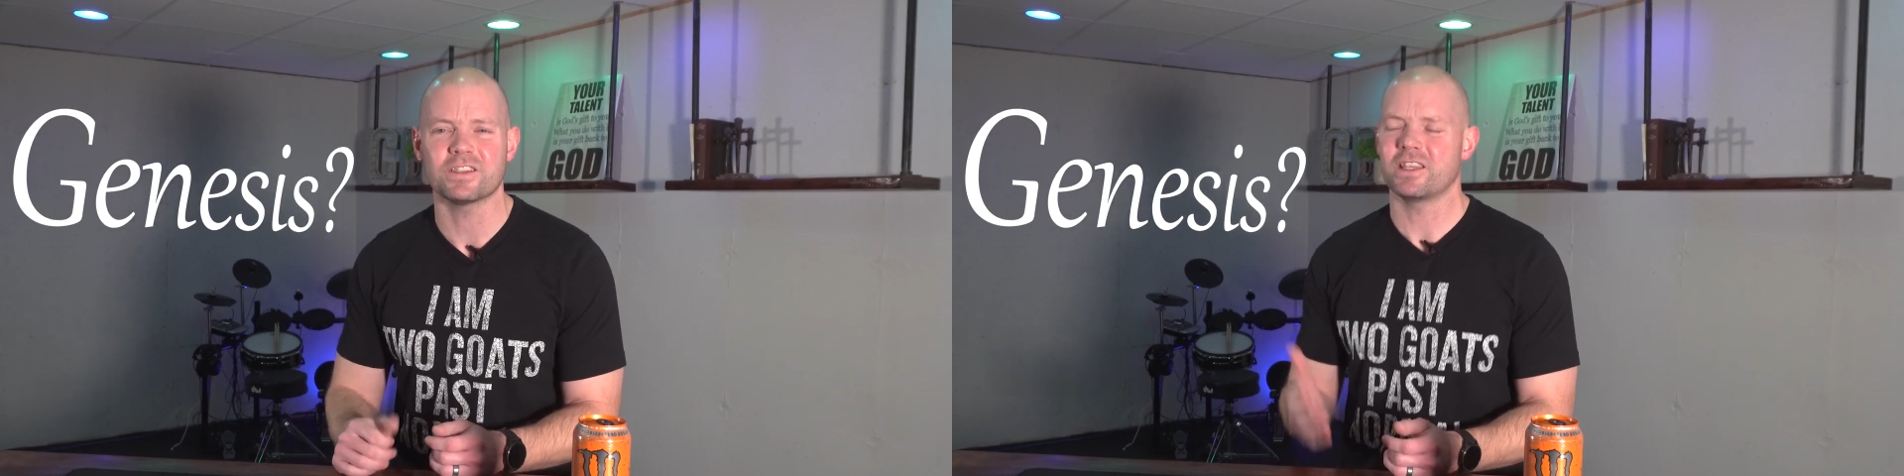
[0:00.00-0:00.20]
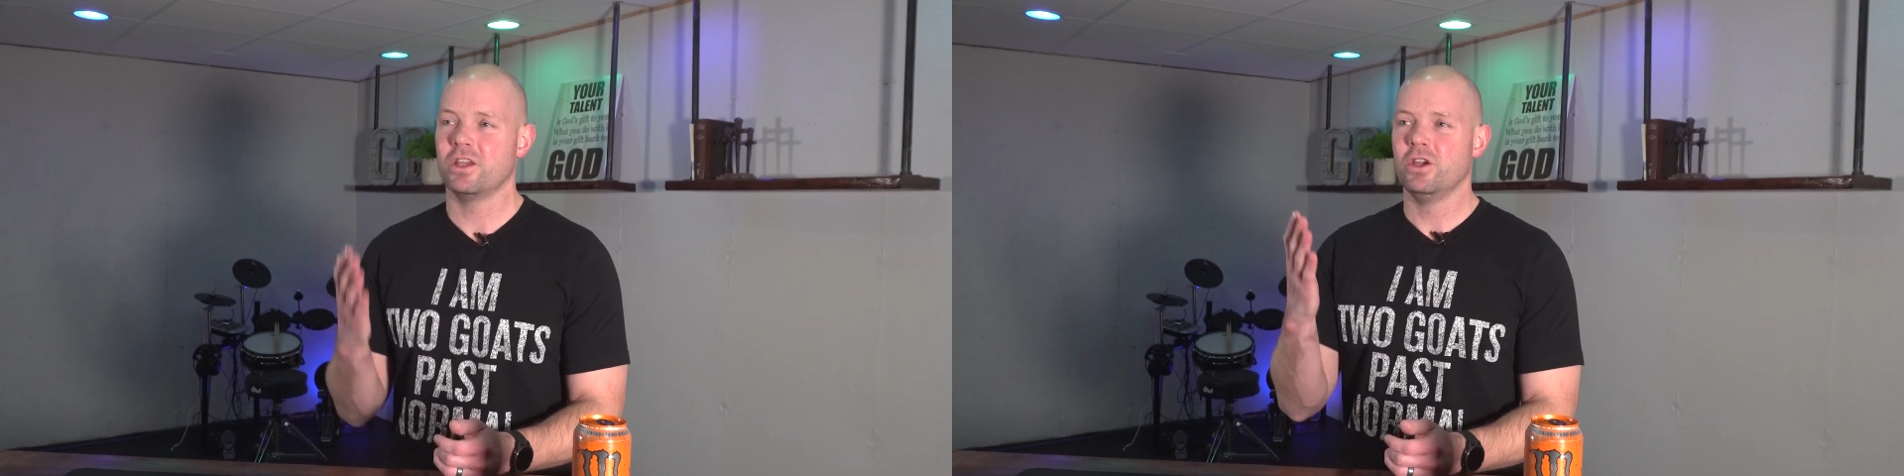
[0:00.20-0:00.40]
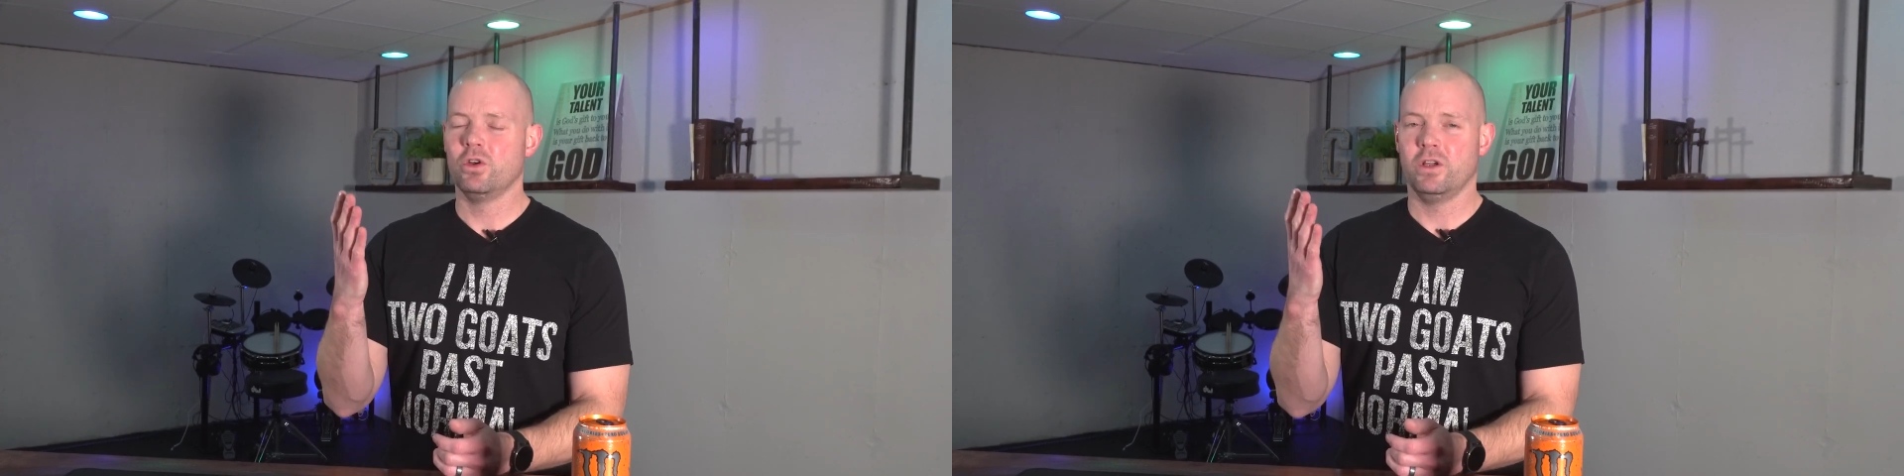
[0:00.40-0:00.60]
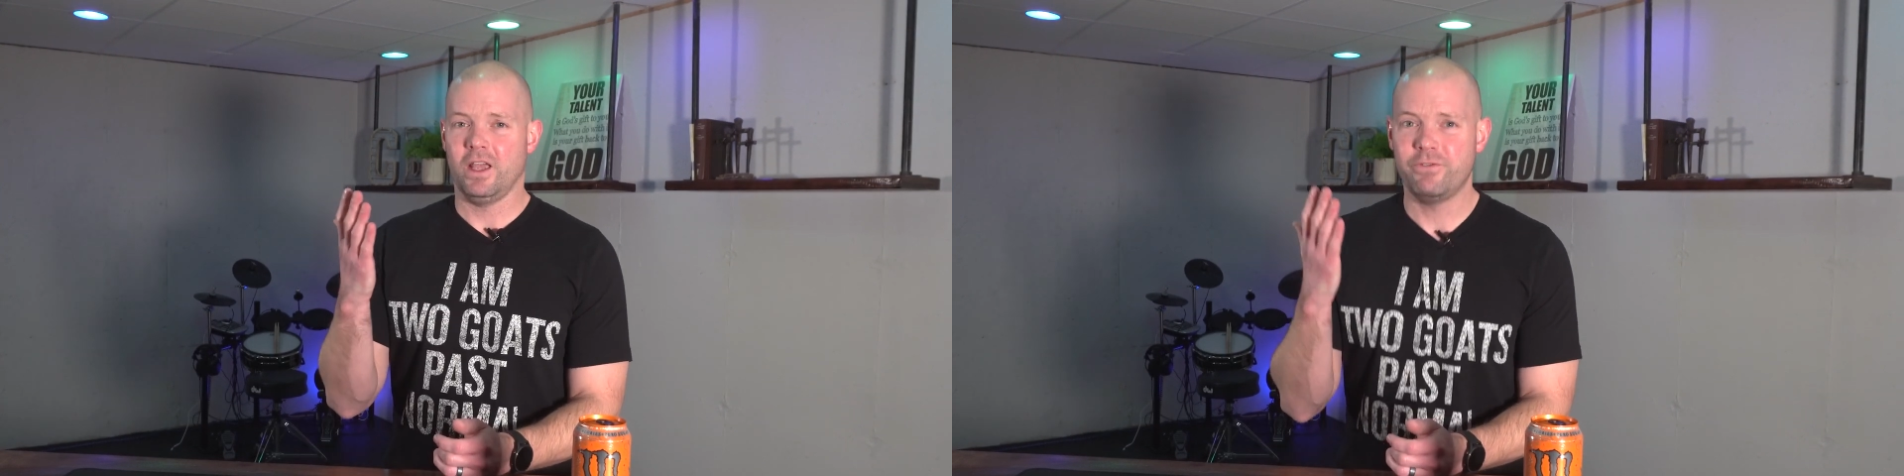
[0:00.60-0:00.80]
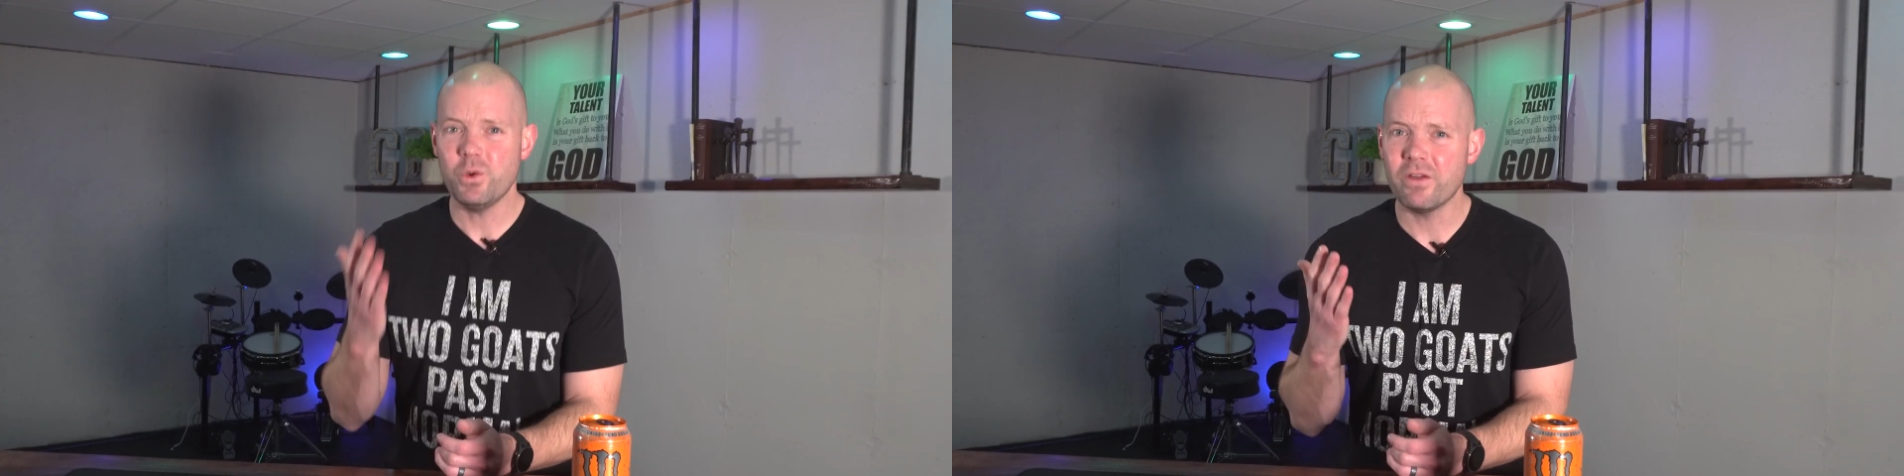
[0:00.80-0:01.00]
Like,
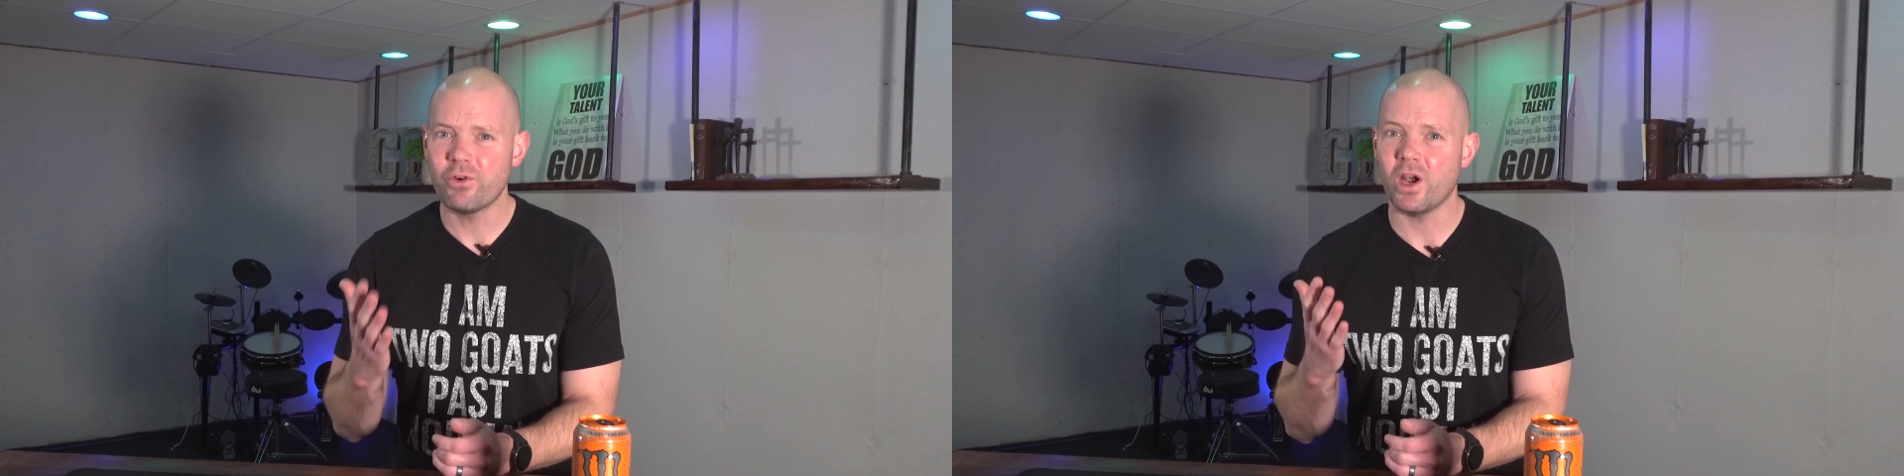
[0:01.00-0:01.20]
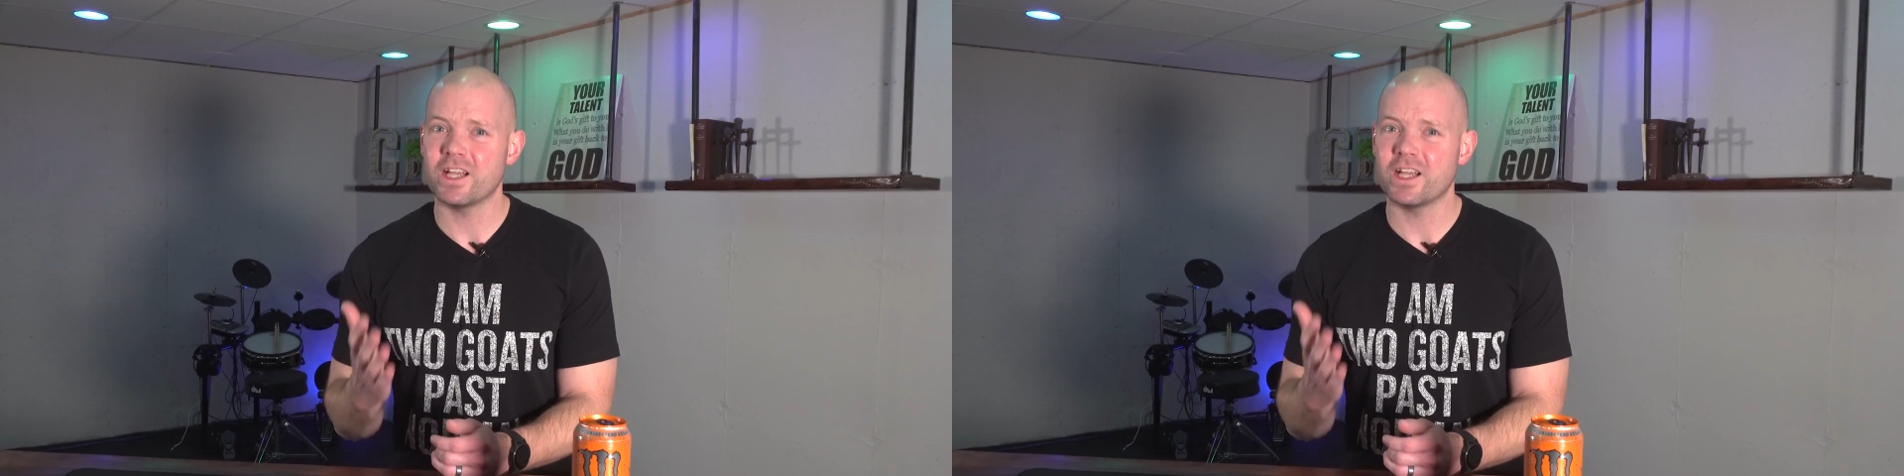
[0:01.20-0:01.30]
have you ever